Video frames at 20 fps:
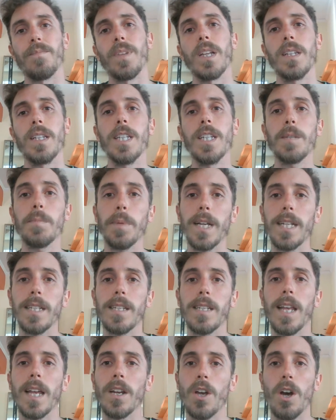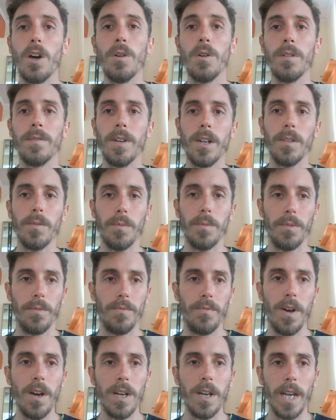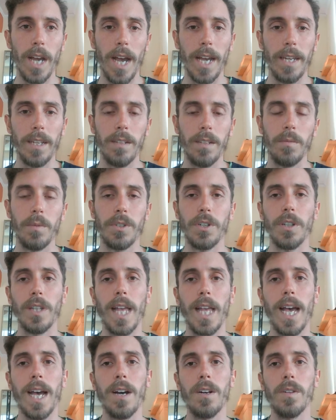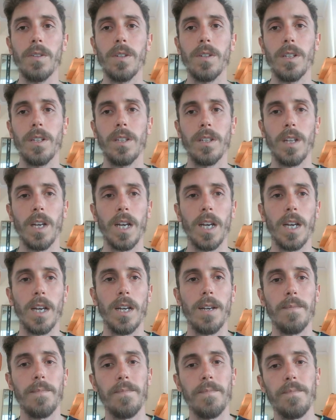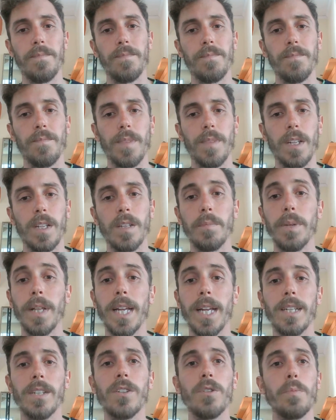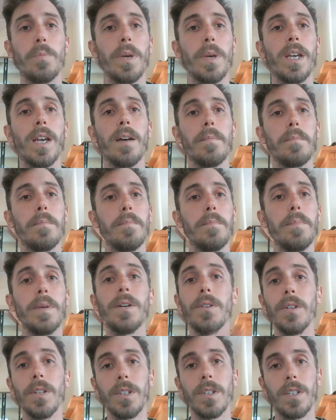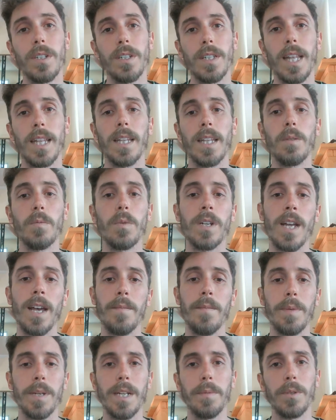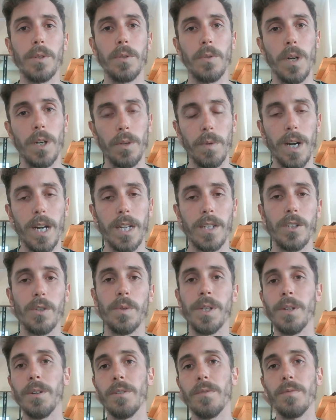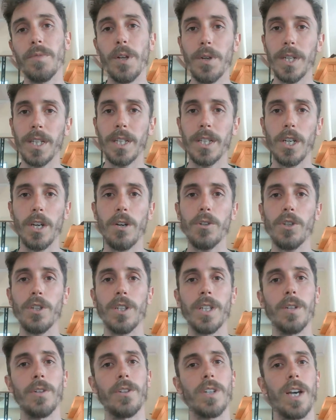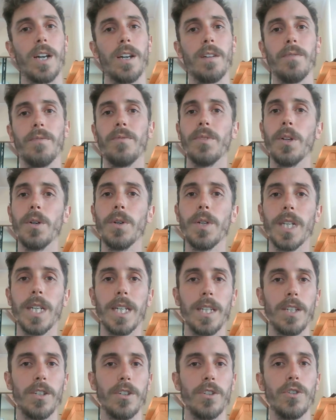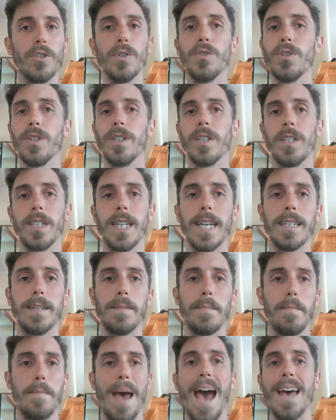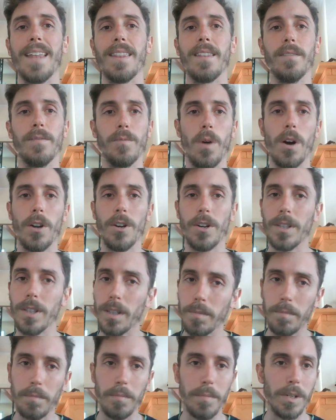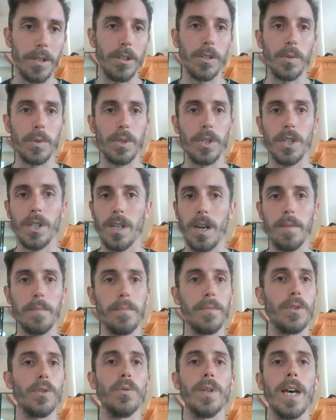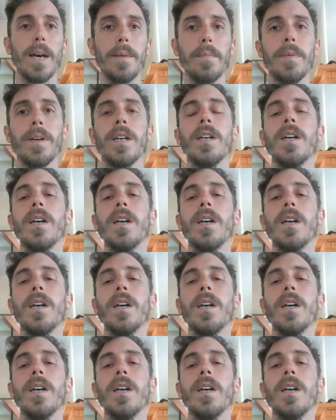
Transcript: These plants then co-evolved with fungi, which allowed the plants to pick up minerals that they wouldn't have been able to otherwise. So when they were floating in the ocean, they were just kind of floating in this nutrient-dense bath of water, and the minerals would just come to them.